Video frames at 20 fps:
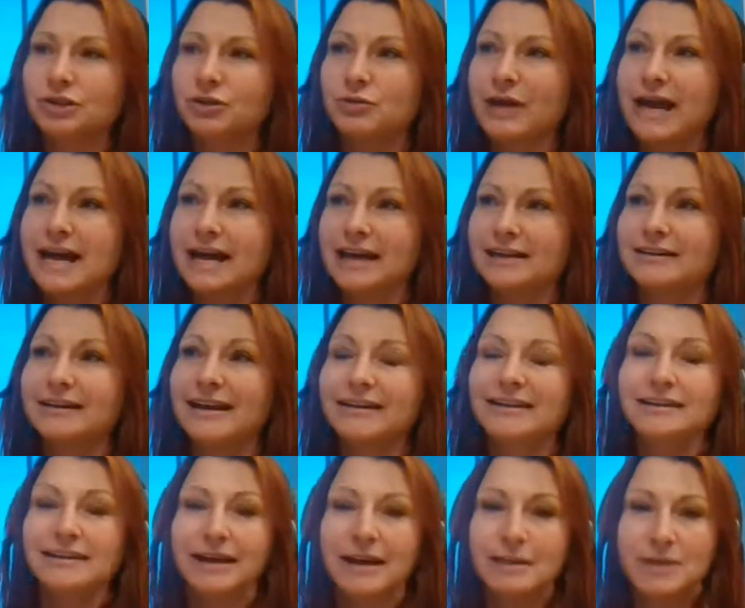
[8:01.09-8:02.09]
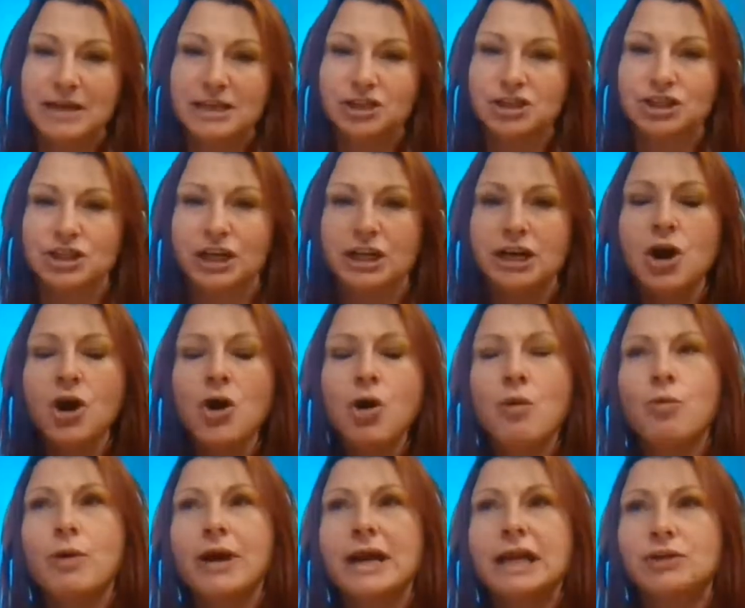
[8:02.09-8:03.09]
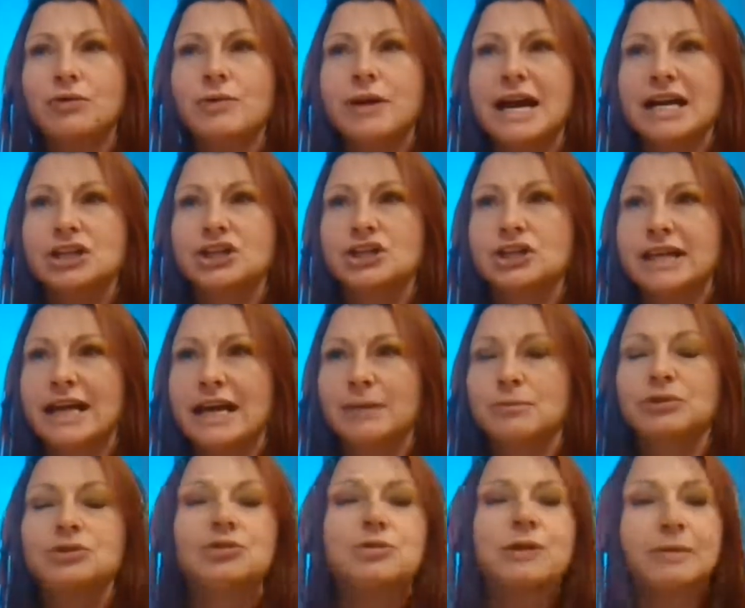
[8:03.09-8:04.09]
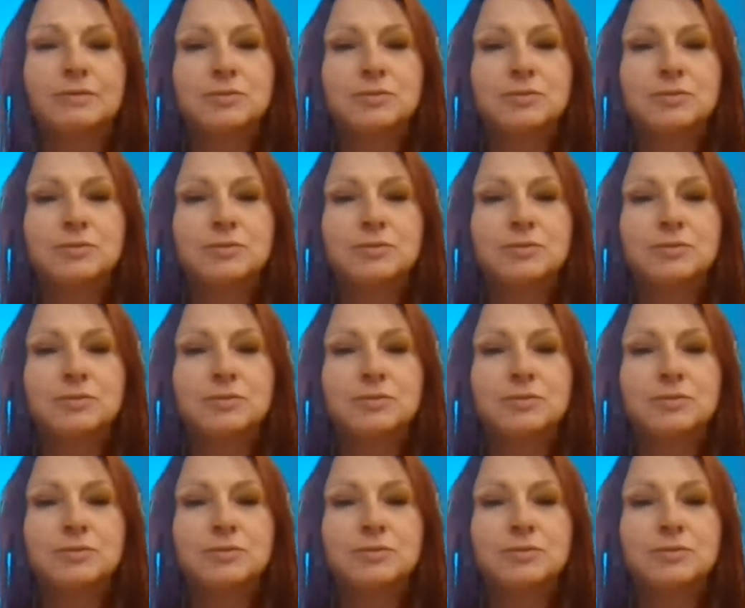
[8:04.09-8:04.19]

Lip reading: You add another dimension where you're actually able to